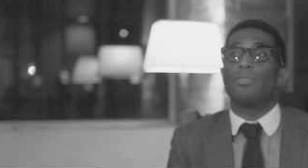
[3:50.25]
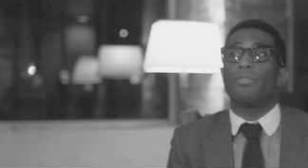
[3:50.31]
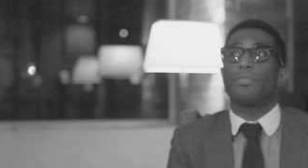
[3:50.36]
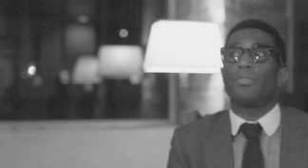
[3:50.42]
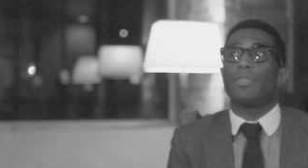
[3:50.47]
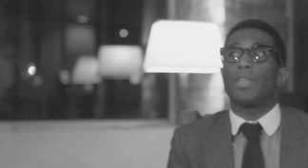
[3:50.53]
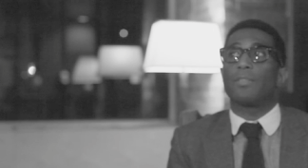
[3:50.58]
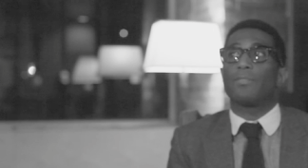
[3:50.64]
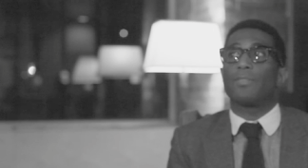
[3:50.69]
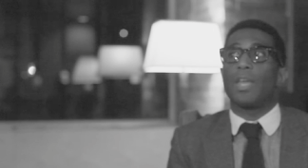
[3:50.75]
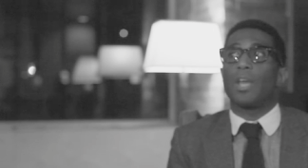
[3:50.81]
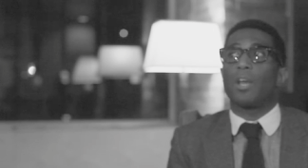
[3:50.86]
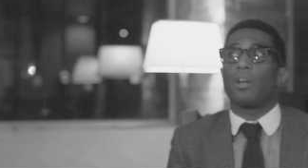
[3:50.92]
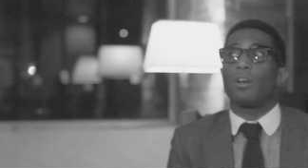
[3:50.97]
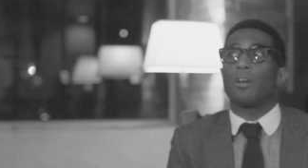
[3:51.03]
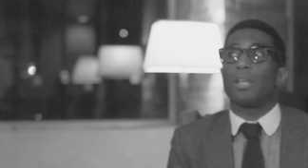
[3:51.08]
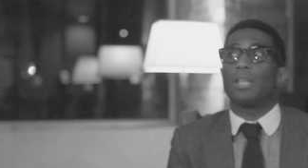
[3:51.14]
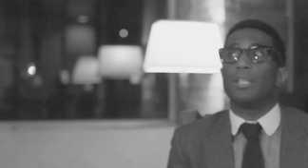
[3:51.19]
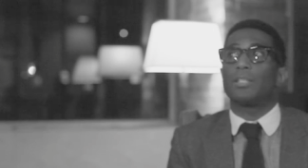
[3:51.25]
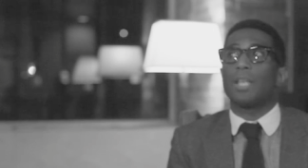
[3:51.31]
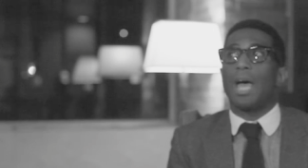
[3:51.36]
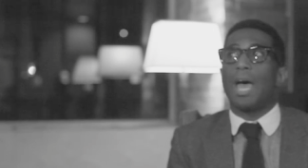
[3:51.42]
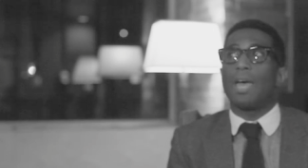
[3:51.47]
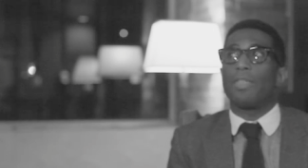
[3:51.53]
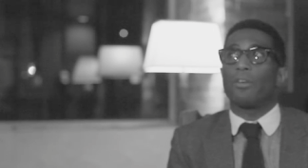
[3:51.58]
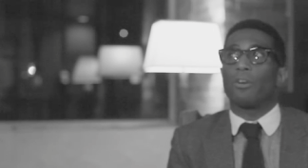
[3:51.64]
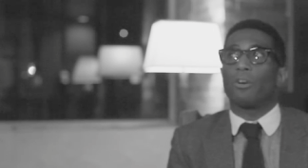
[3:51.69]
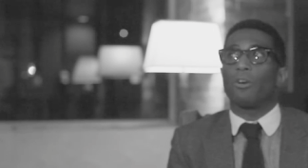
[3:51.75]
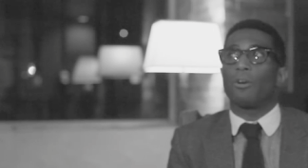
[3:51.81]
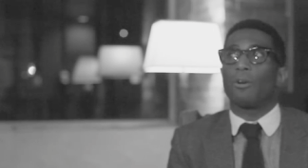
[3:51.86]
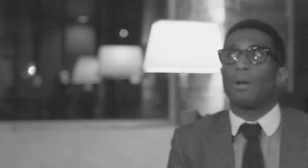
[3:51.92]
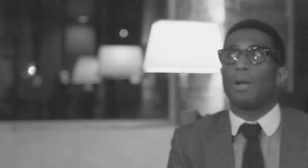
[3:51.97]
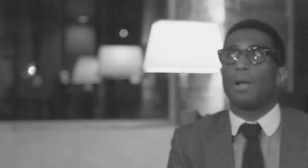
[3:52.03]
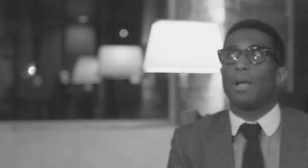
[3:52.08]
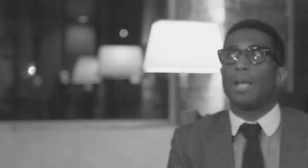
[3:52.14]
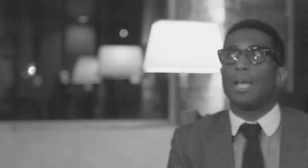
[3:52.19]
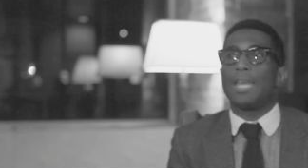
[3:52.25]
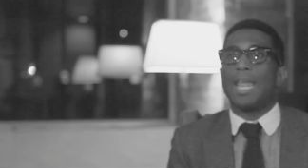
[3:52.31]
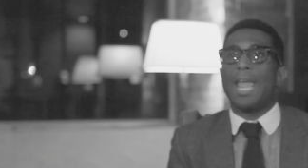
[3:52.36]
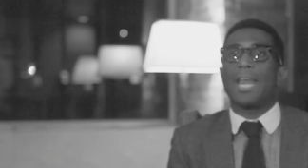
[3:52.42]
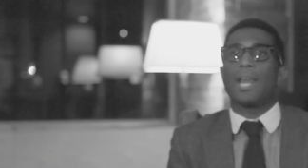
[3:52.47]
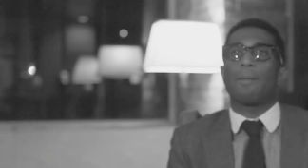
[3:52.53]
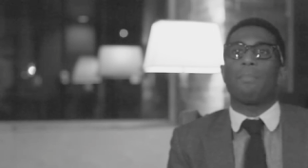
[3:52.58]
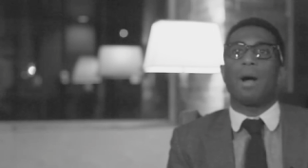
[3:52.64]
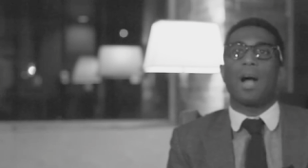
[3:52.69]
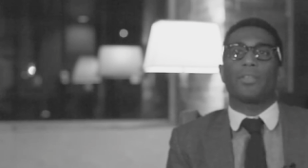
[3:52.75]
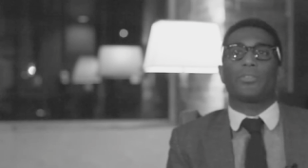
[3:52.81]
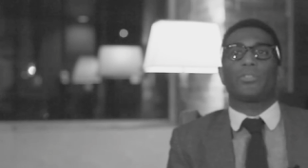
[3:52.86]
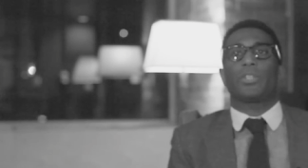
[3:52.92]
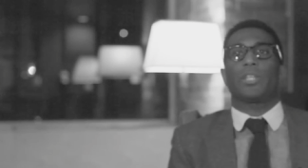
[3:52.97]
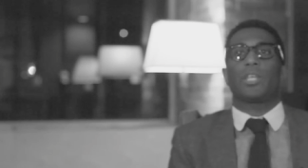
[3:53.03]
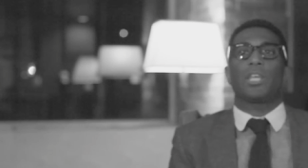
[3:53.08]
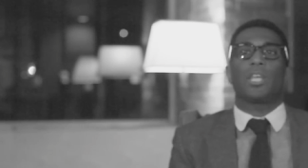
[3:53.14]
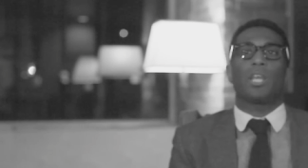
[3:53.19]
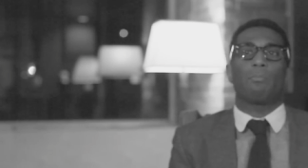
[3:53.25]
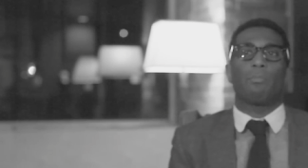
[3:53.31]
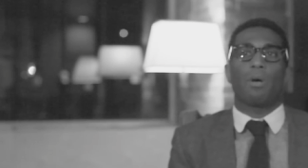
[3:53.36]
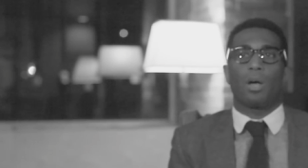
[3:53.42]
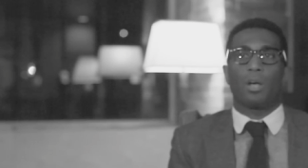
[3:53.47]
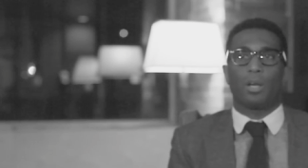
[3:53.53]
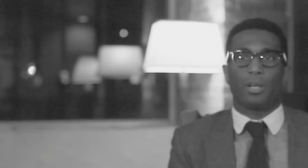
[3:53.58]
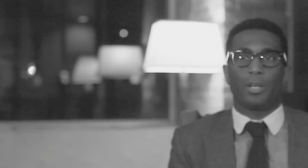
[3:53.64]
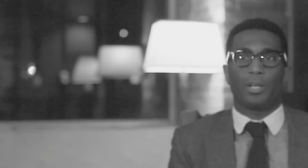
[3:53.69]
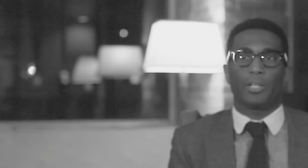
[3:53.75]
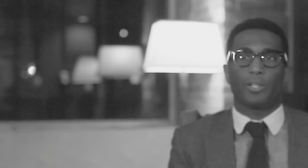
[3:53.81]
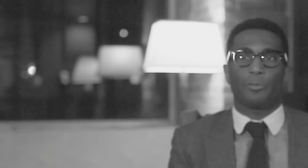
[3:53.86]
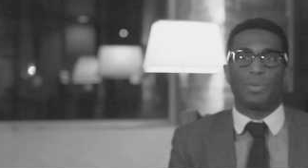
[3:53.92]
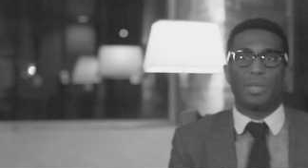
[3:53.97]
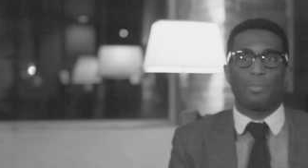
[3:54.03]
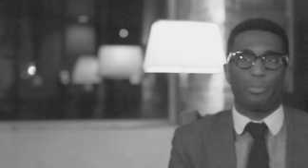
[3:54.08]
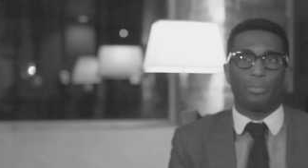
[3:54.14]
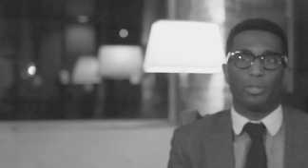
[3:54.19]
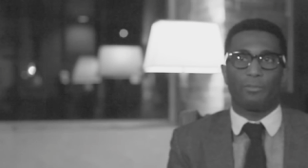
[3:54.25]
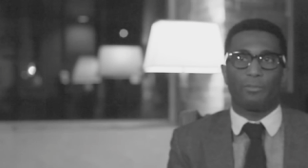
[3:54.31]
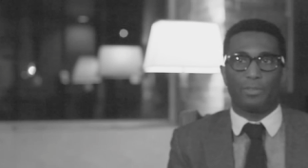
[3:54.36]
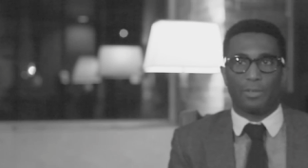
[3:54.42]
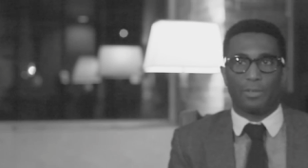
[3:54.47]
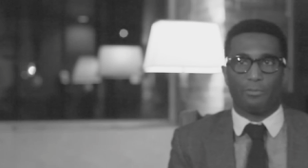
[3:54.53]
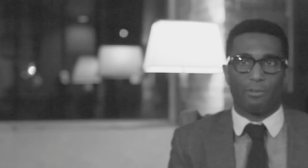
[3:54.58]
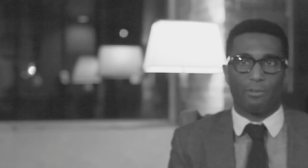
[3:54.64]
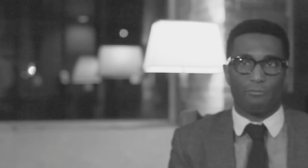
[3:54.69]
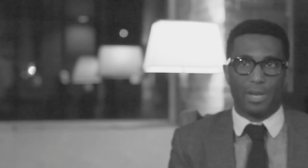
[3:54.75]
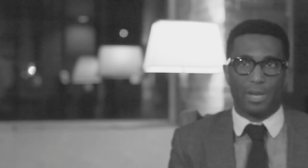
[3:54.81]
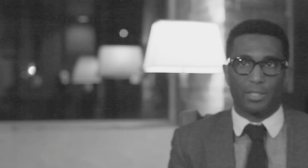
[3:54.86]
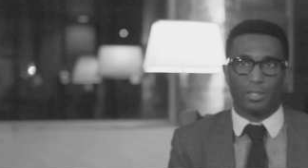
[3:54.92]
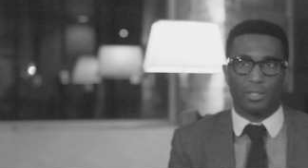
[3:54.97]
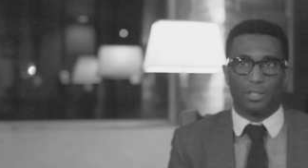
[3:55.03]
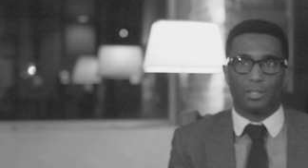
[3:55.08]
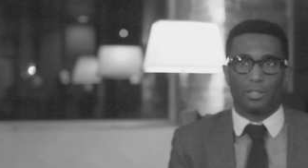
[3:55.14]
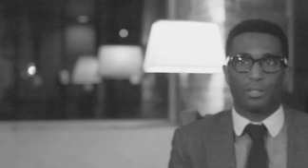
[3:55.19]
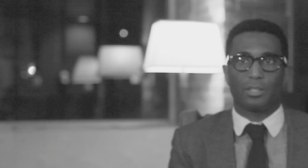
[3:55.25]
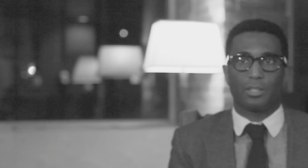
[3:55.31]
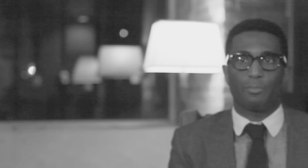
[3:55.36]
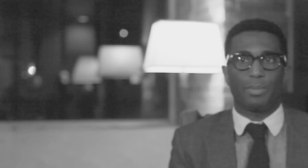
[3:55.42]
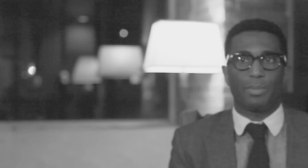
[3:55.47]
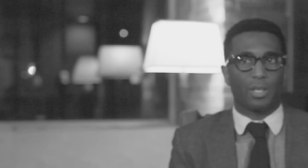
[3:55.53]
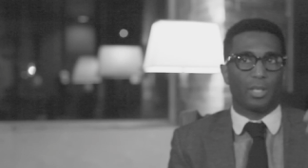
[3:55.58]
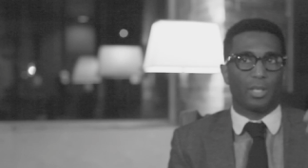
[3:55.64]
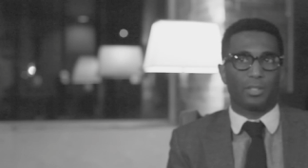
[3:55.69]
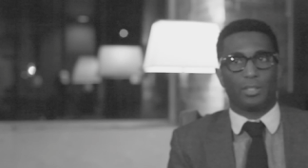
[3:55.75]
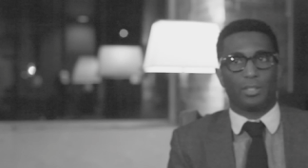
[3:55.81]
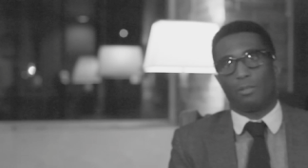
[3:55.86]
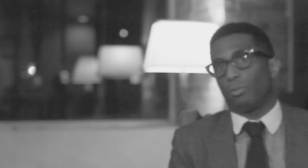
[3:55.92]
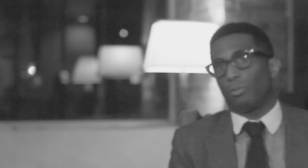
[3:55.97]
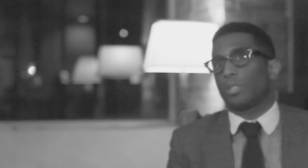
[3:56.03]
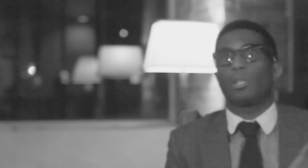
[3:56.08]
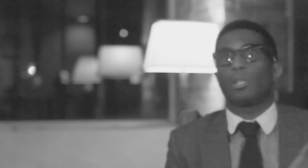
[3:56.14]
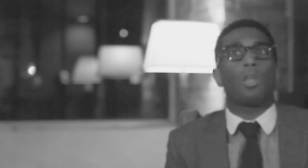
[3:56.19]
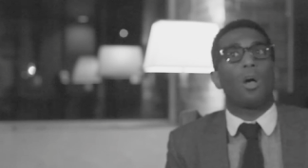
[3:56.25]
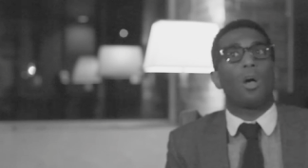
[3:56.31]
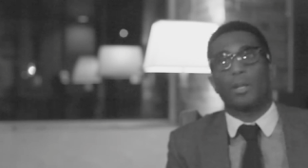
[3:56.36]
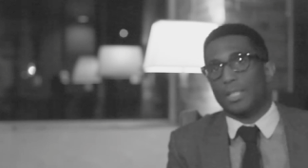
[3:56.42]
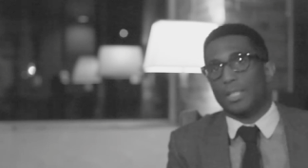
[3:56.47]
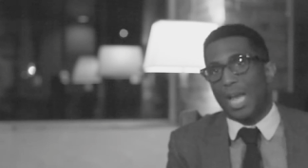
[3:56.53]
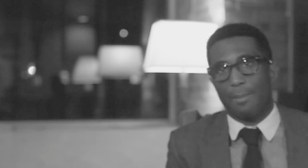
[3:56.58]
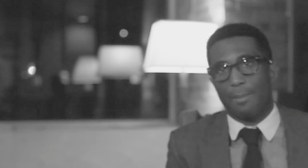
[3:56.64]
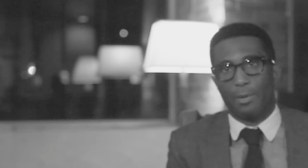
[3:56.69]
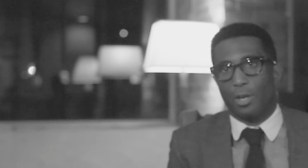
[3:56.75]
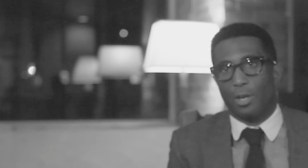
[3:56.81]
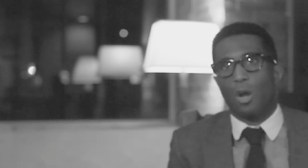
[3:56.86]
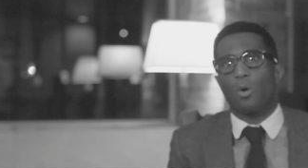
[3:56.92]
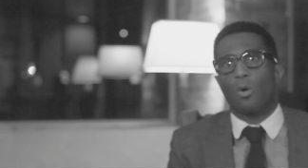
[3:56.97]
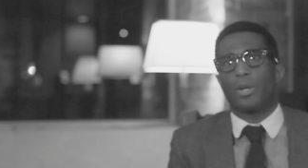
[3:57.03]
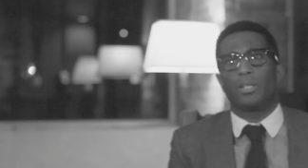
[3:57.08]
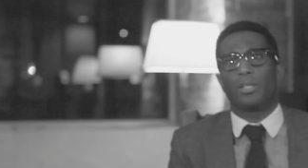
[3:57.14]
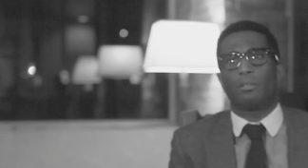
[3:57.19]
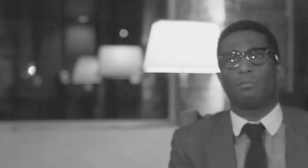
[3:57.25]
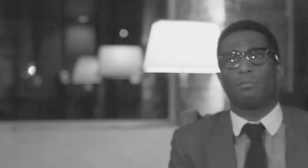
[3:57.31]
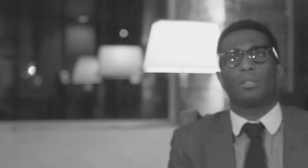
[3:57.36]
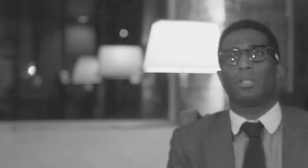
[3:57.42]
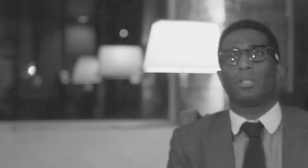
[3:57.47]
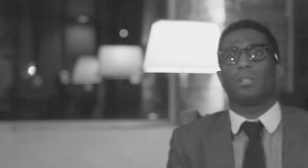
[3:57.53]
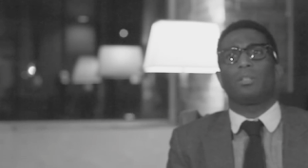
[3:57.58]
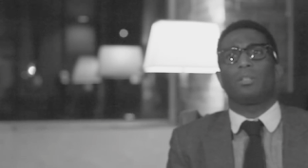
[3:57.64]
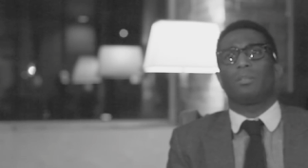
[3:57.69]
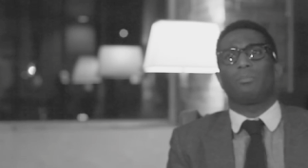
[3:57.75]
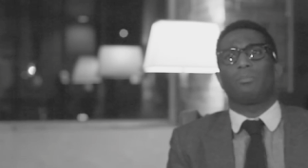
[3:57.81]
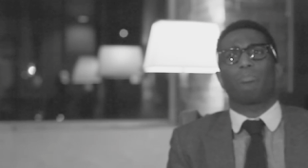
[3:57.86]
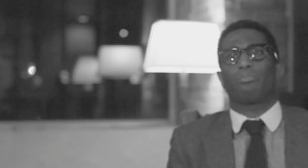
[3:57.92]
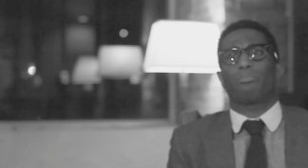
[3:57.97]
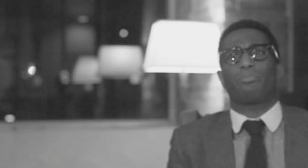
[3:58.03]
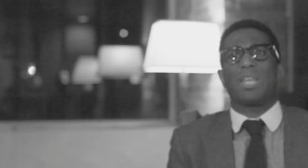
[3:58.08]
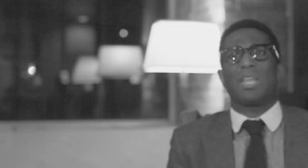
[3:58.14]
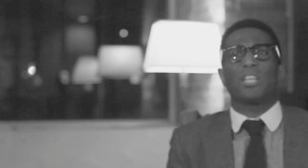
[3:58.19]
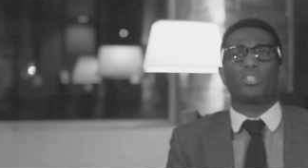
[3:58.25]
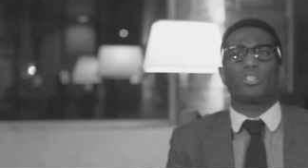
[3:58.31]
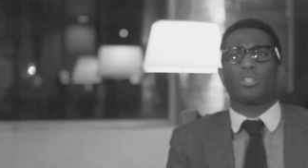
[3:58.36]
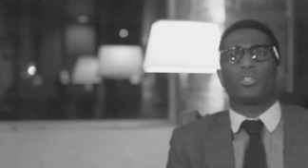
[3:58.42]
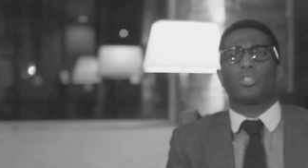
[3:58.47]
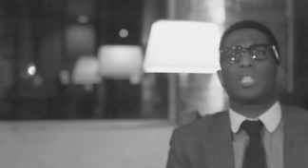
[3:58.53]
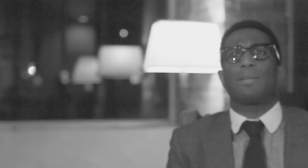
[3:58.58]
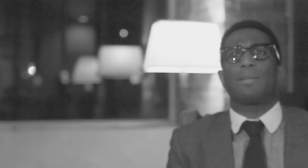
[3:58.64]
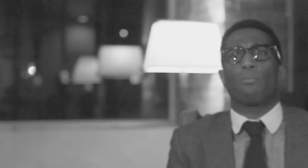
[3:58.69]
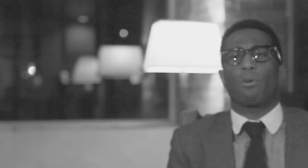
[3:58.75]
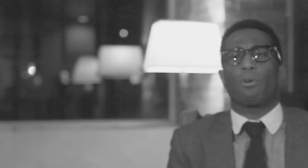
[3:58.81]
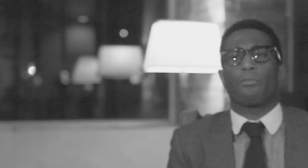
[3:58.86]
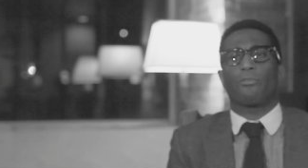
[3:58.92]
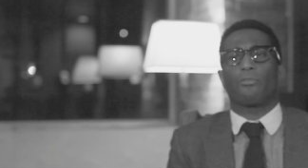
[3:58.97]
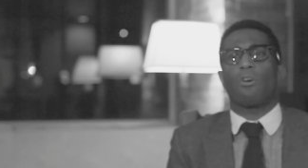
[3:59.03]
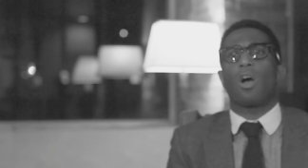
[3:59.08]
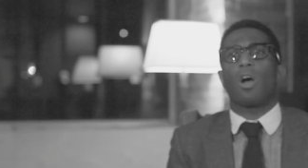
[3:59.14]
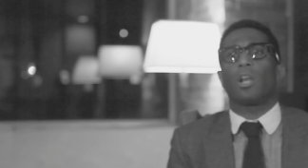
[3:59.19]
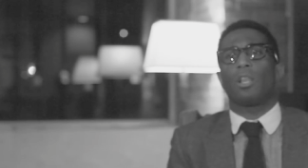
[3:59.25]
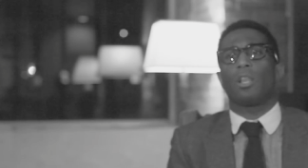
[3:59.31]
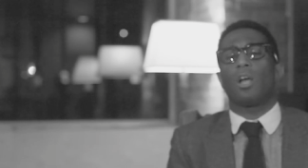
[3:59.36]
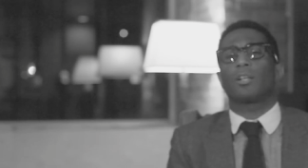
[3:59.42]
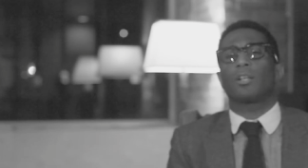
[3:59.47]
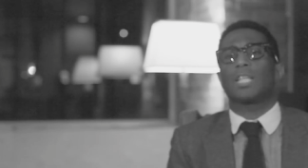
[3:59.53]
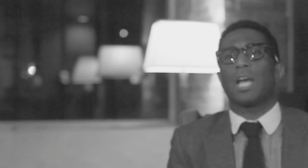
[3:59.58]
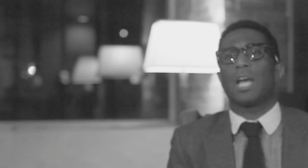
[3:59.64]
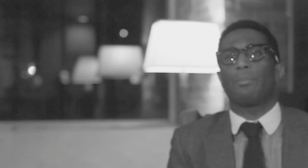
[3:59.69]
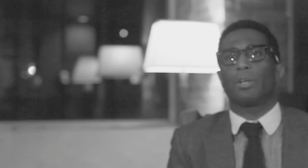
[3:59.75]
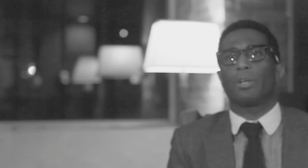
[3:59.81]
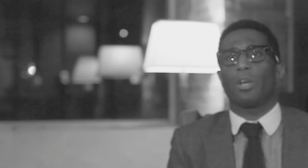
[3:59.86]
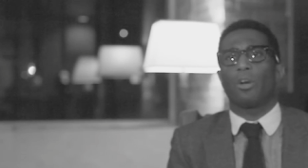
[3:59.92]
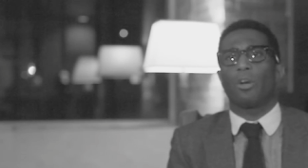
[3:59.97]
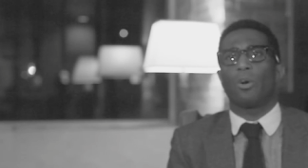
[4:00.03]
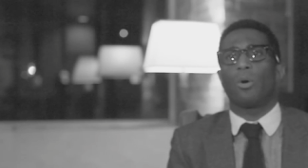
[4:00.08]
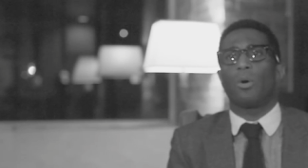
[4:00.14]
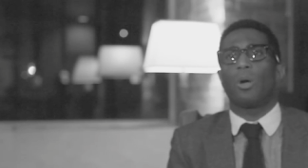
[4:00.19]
there is either an animosity among people of different races because it was a long time ago and things just seemed more fraught a long time ago,